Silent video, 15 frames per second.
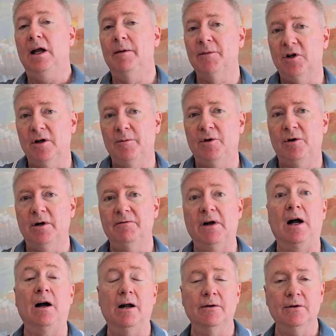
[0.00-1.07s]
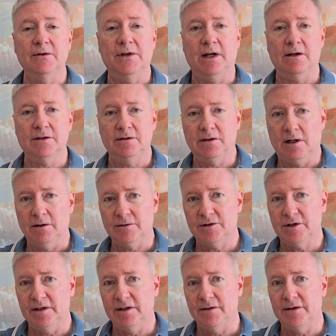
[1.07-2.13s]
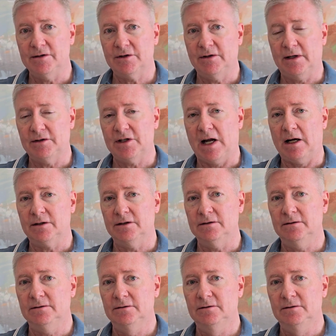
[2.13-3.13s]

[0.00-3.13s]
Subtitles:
I'm going to put $100,000 into this transaction.